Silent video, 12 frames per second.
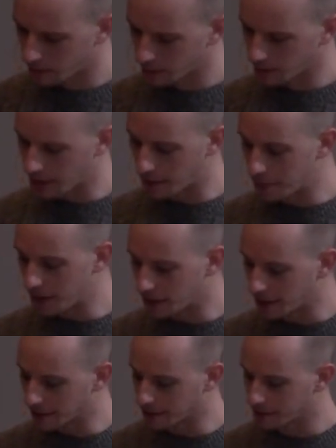They can be
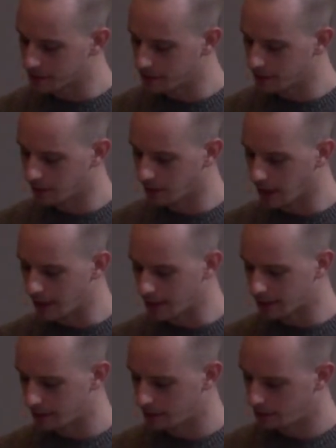things
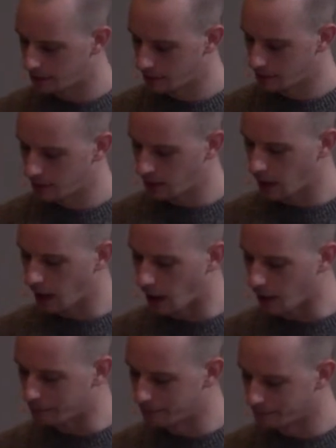like
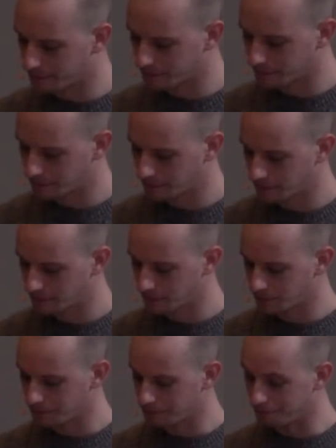uh,
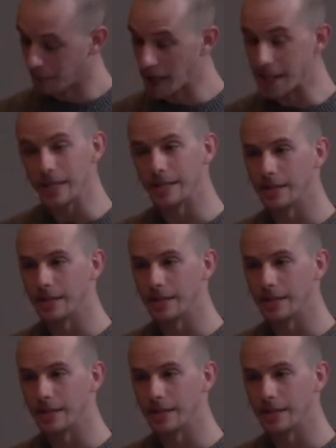money.